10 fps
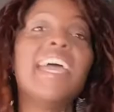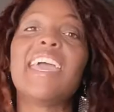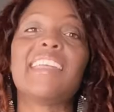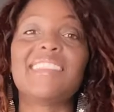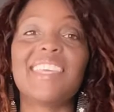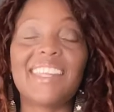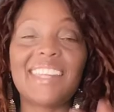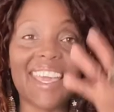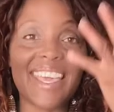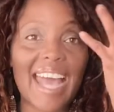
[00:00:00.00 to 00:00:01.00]
and then
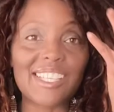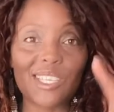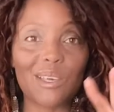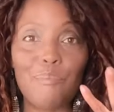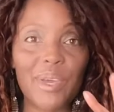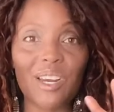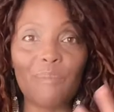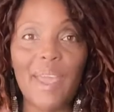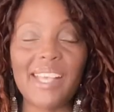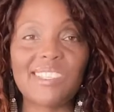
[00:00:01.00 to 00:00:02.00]
they got to the bigger
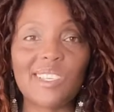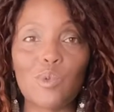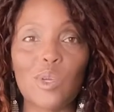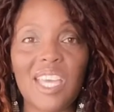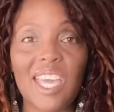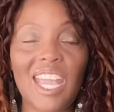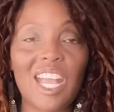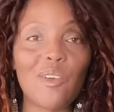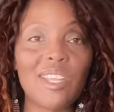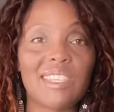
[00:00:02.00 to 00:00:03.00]
bases with the
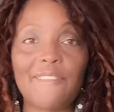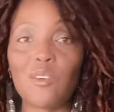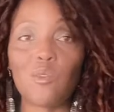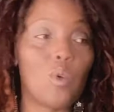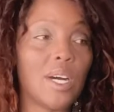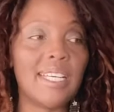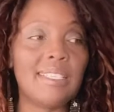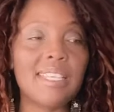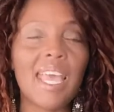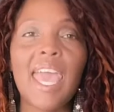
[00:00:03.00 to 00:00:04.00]
hair and different ones.